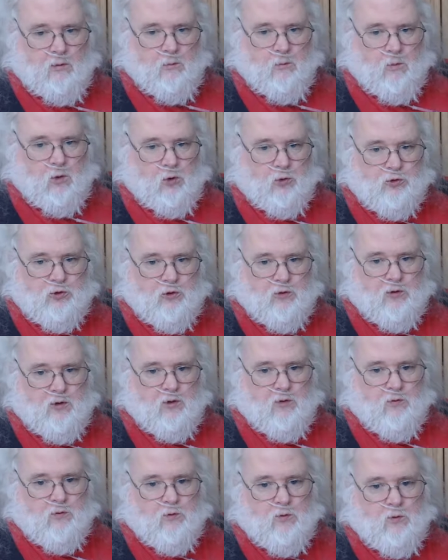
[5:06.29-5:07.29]
most of
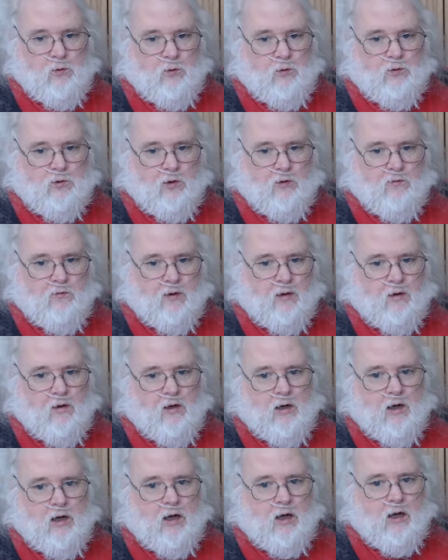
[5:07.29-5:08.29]
their foods are very
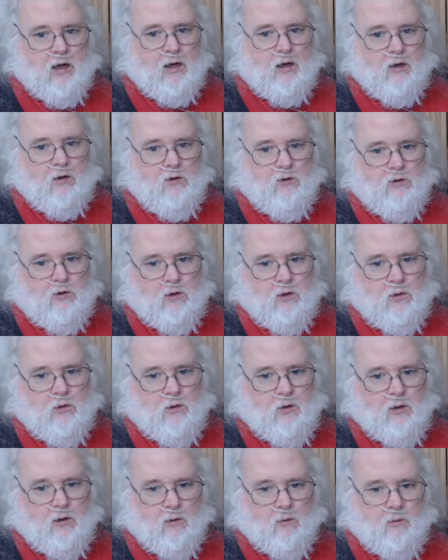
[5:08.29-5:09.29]
high in
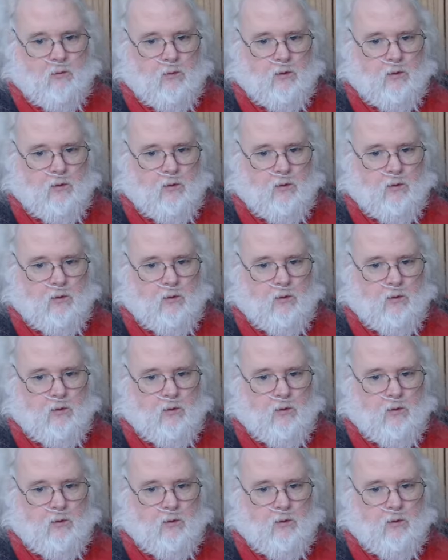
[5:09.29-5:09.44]
sodium.